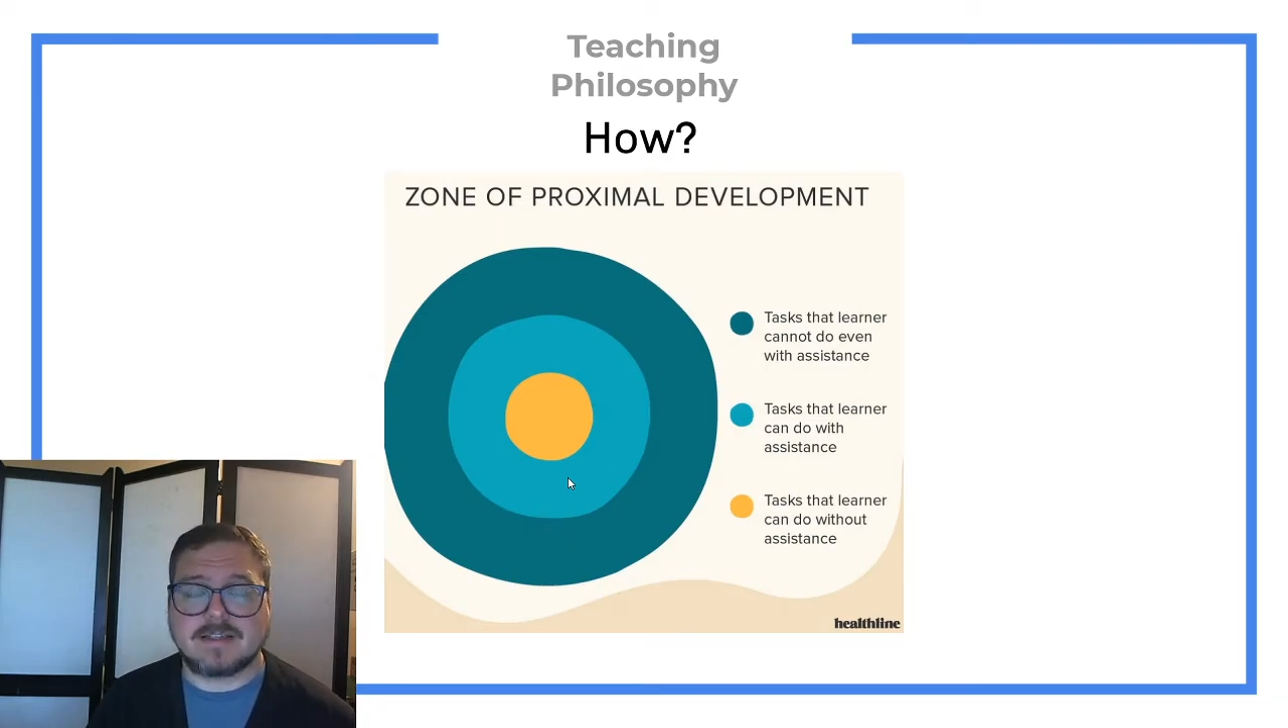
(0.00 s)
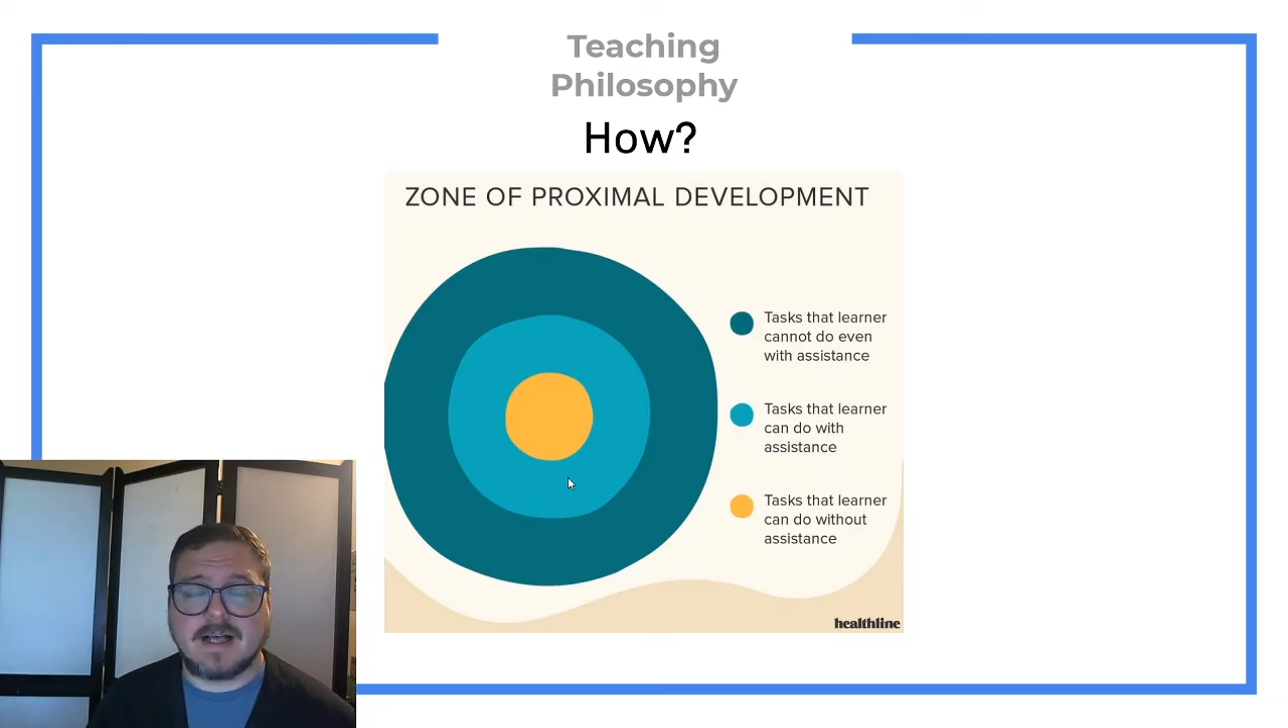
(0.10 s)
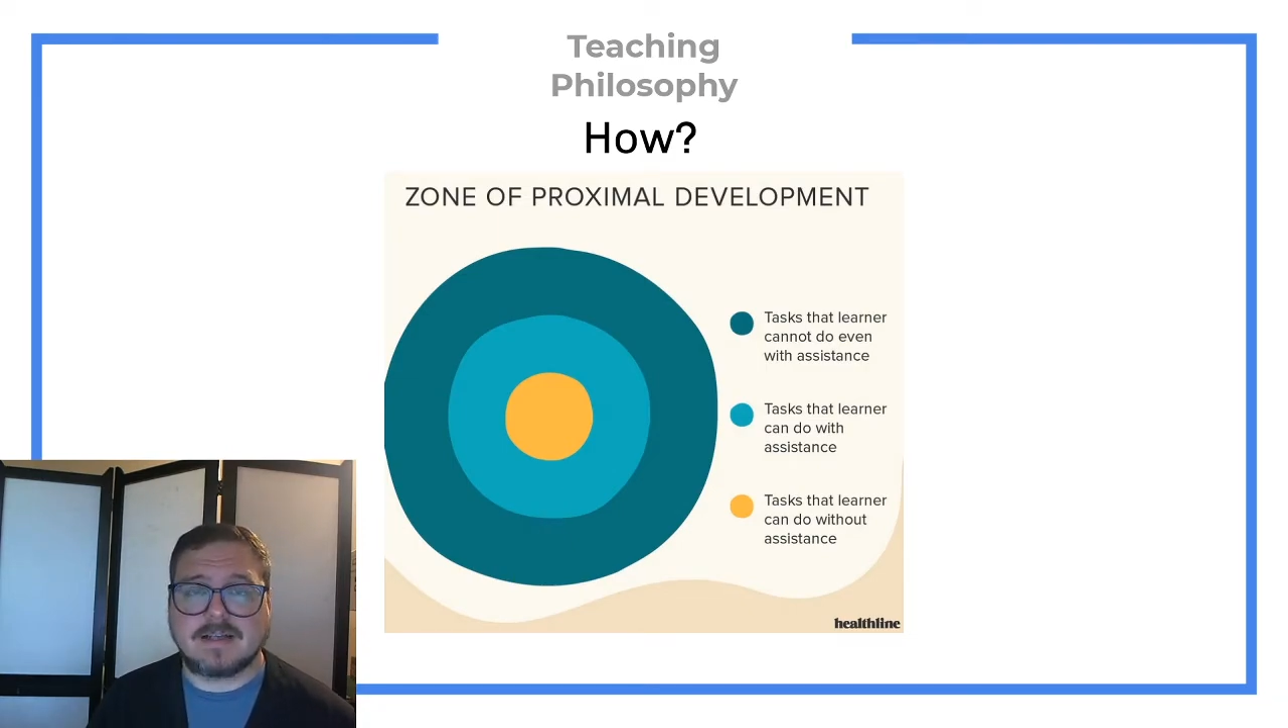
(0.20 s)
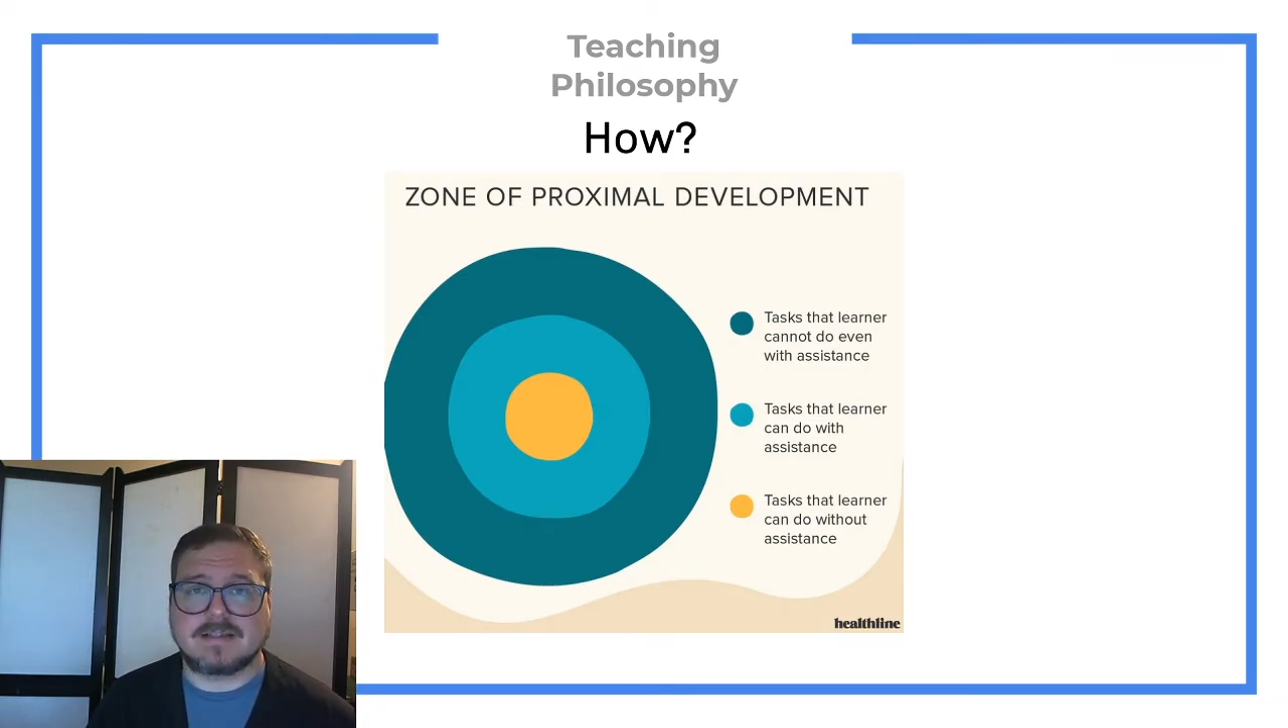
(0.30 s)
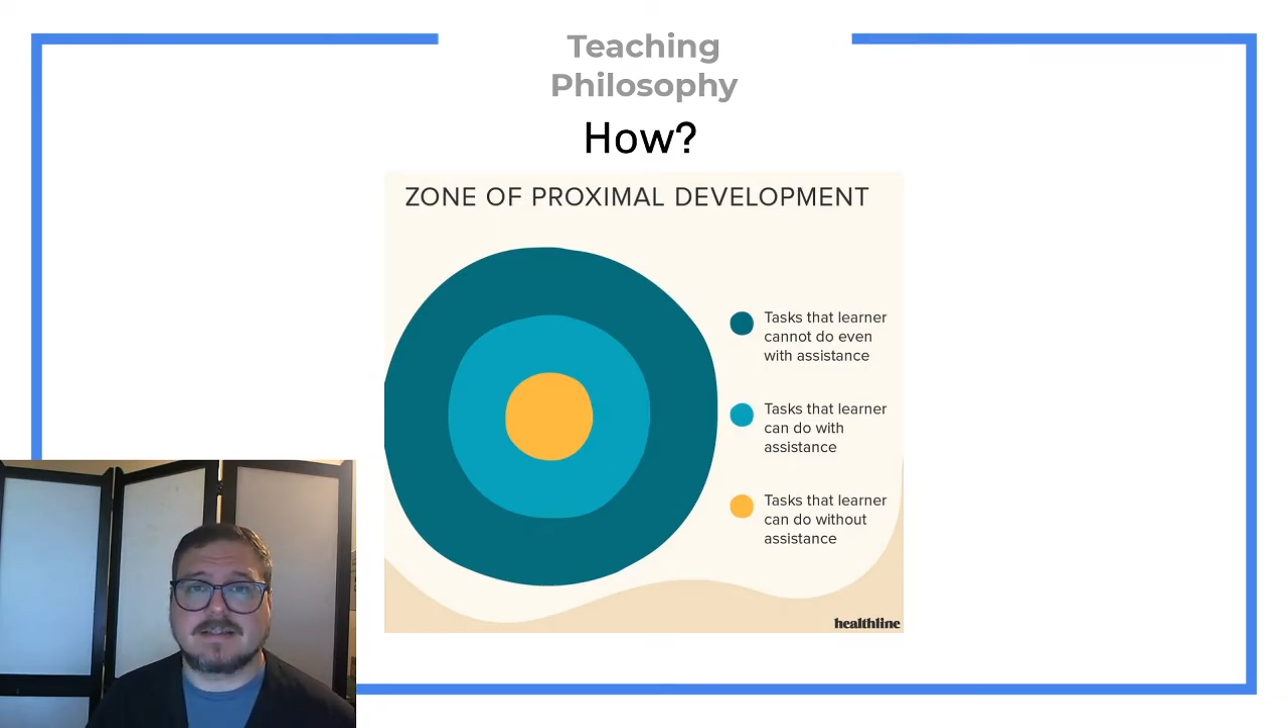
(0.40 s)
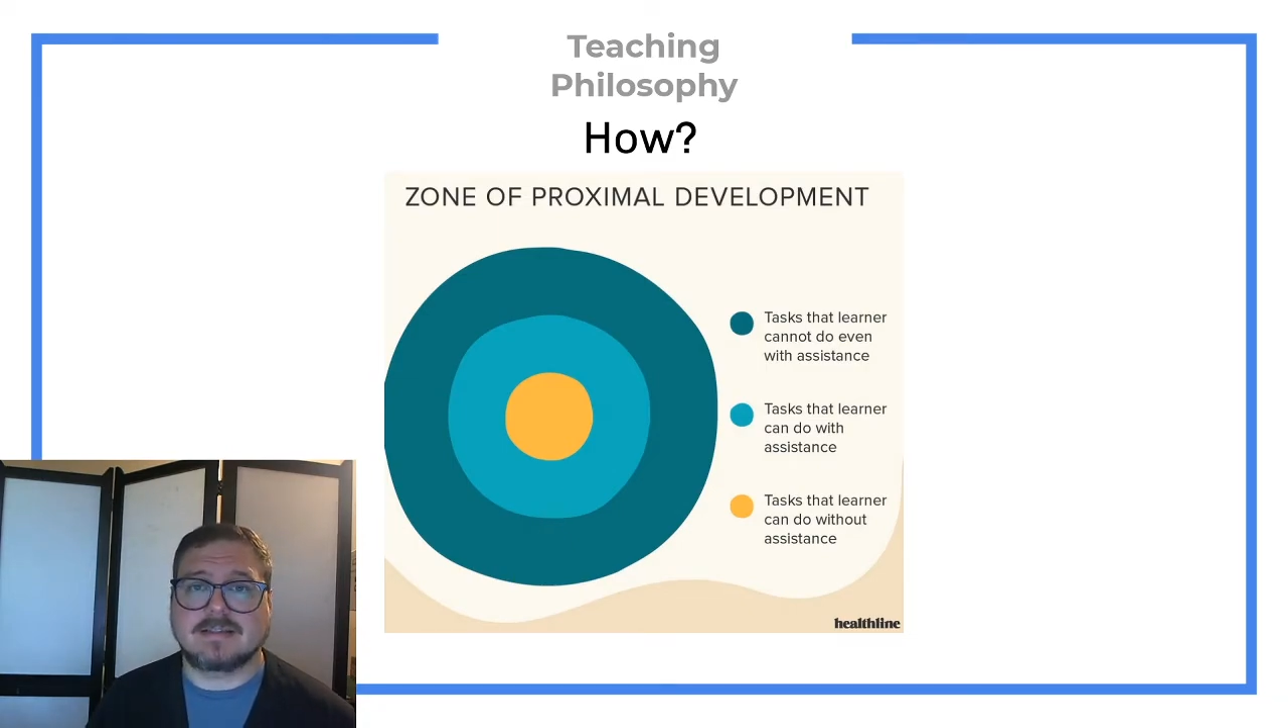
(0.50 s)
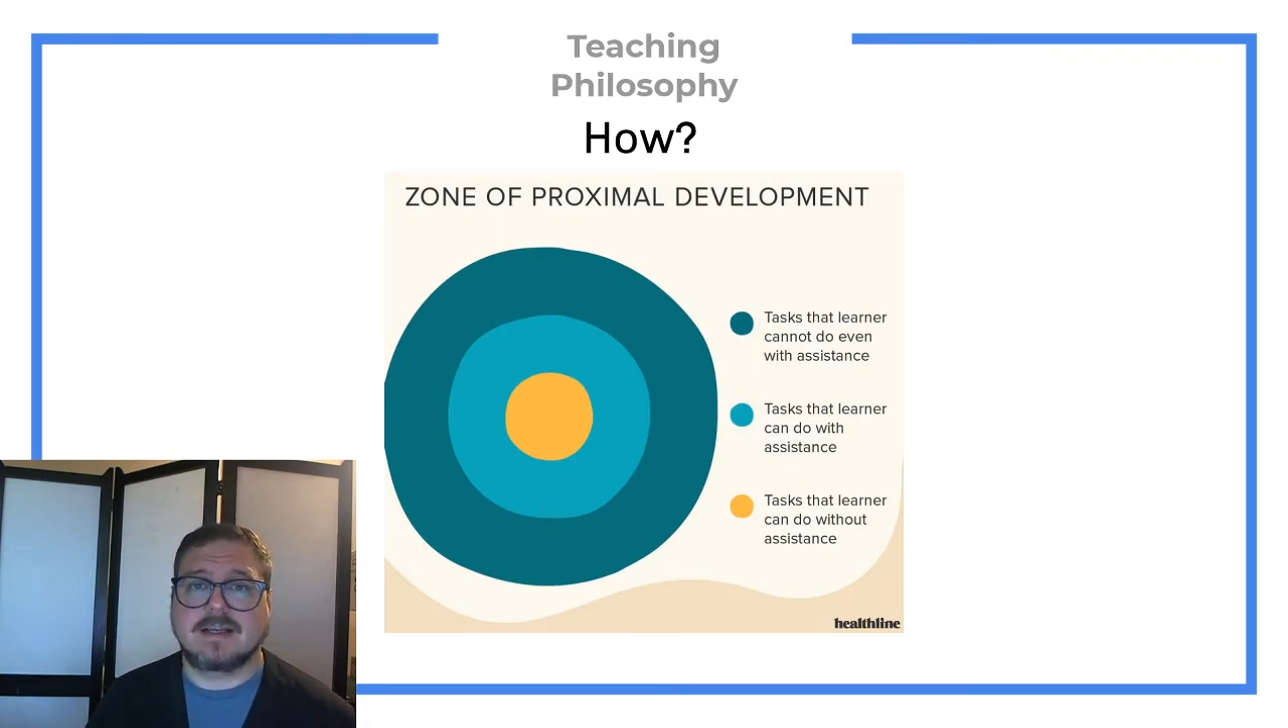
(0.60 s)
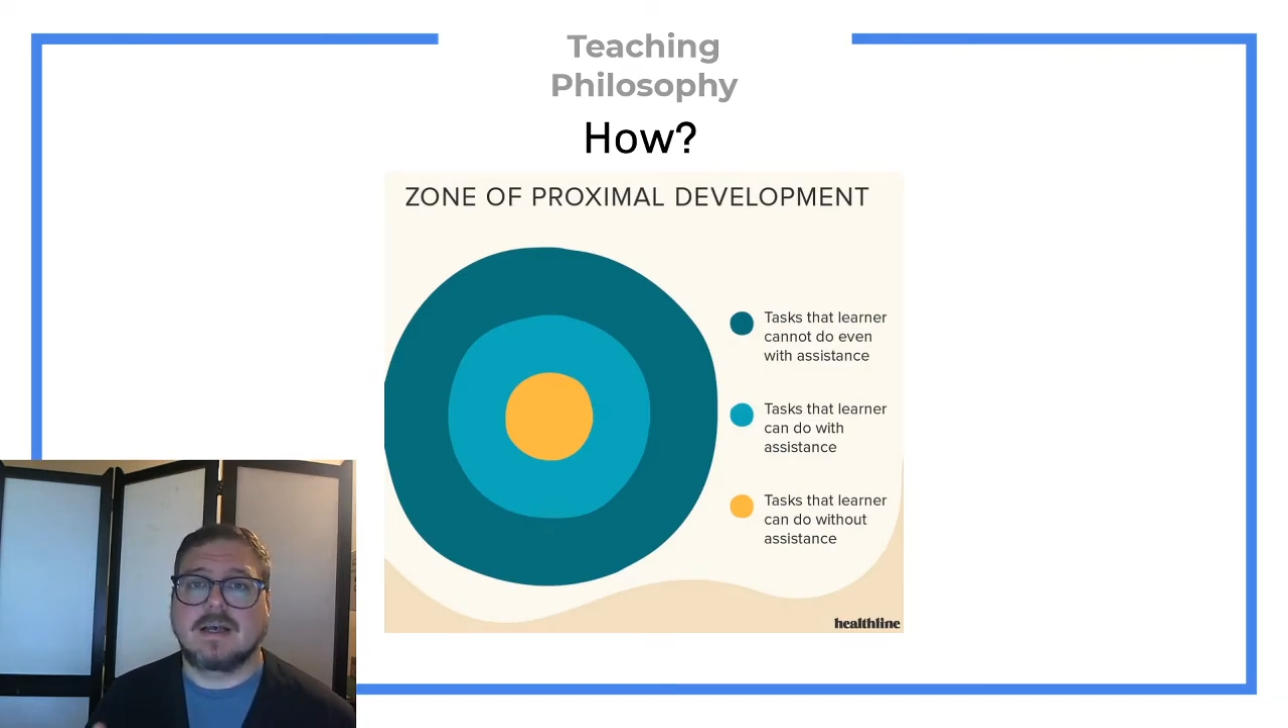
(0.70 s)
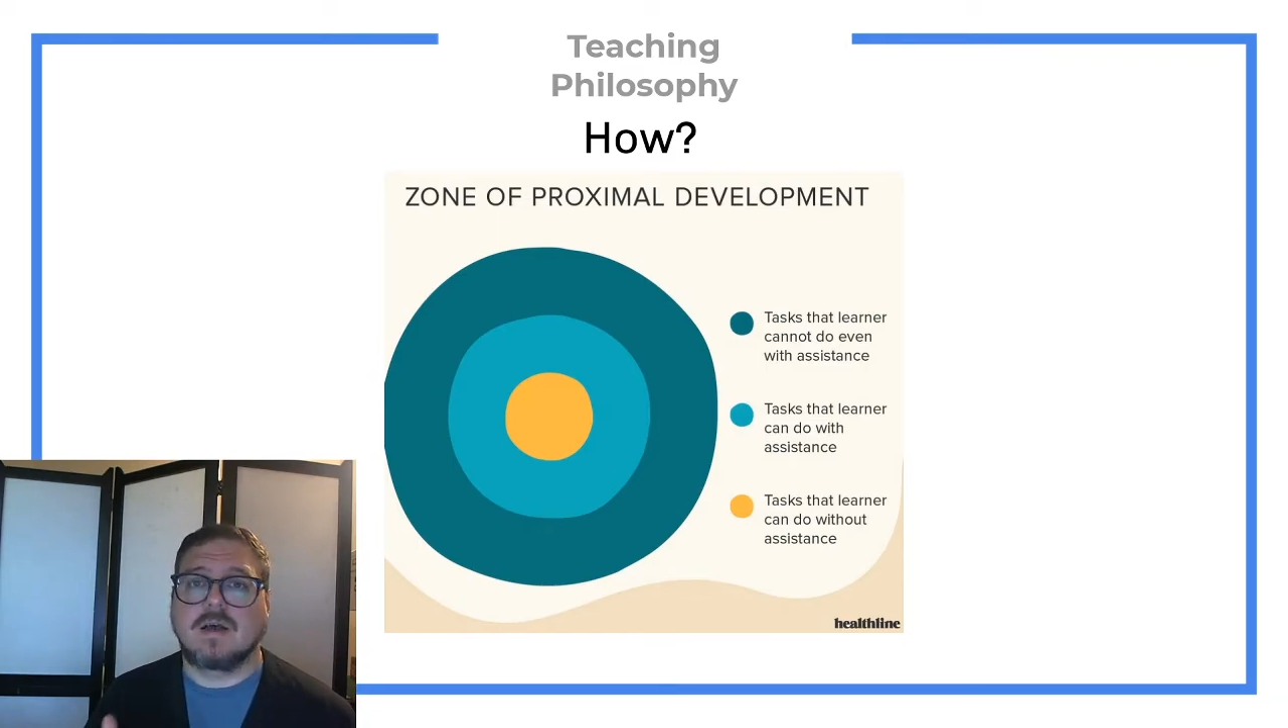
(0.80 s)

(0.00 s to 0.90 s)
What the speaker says: classes